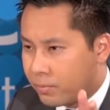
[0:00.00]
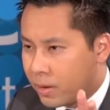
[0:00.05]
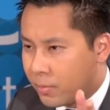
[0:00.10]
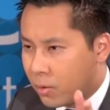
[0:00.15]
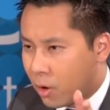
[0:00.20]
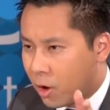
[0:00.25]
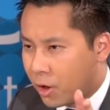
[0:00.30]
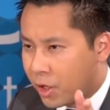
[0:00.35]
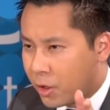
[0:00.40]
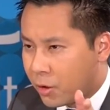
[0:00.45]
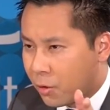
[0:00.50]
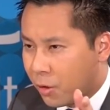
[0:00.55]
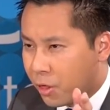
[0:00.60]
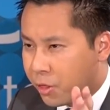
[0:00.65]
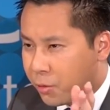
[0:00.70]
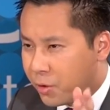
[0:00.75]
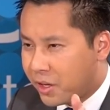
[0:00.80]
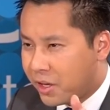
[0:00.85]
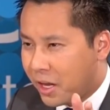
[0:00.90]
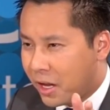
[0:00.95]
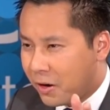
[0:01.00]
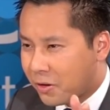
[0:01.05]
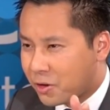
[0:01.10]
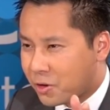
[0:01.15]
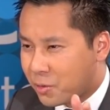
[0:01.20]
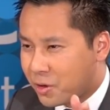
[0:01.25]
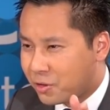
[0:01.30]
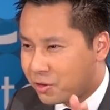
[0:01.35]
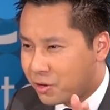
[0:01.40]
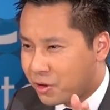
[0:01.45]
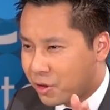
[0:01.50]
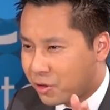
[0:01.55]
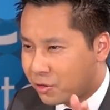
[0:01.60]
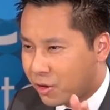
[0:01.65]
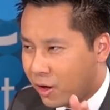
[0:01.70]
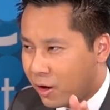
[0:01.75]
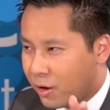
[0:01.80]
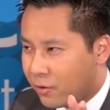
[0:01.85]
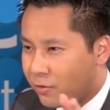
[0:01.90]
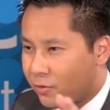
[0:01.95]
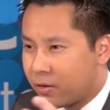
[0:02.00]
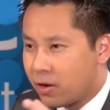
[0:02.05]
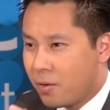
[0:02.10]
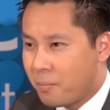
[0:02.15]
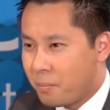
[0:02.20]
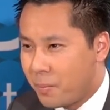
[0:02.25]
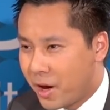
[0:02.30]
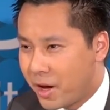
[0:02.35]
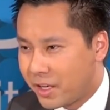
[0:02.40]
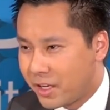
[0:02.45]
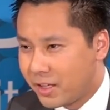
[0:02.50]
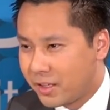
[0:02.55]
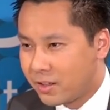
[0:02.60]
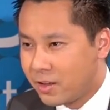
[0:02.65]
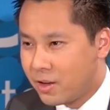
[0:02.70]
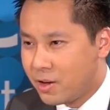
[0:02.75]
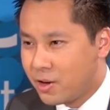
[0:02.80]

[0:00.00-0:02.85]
people argue there are three characteristics of money.